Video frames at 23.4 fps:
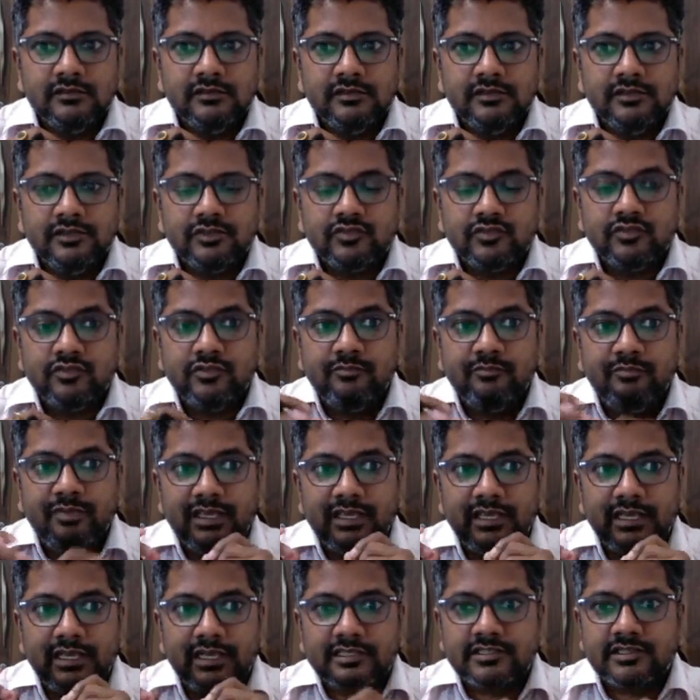So be
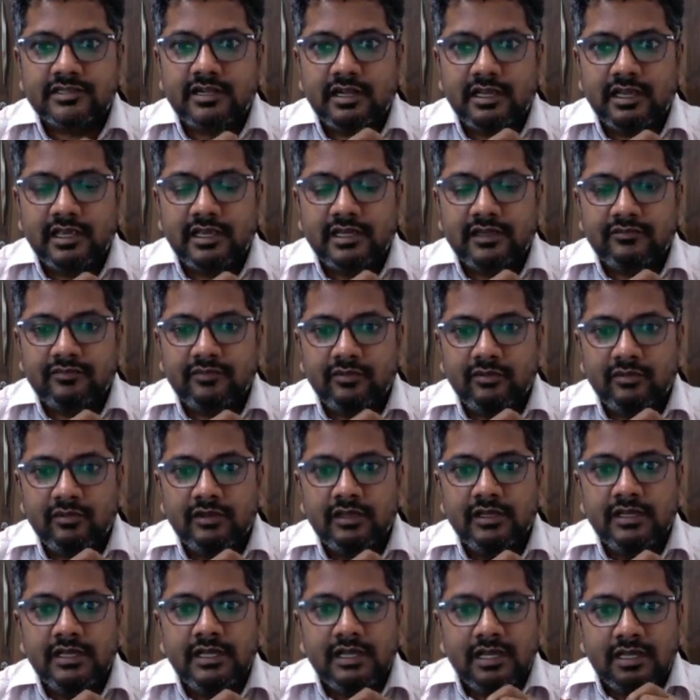extra careful,
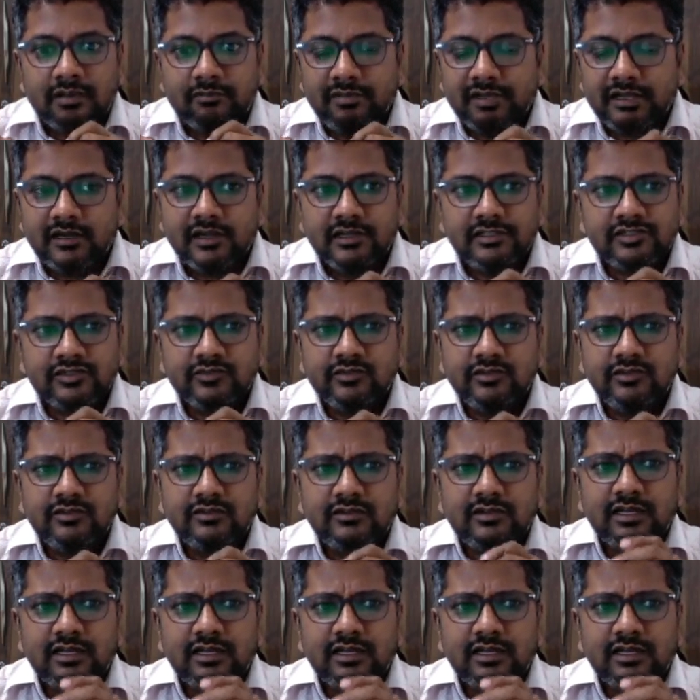because you know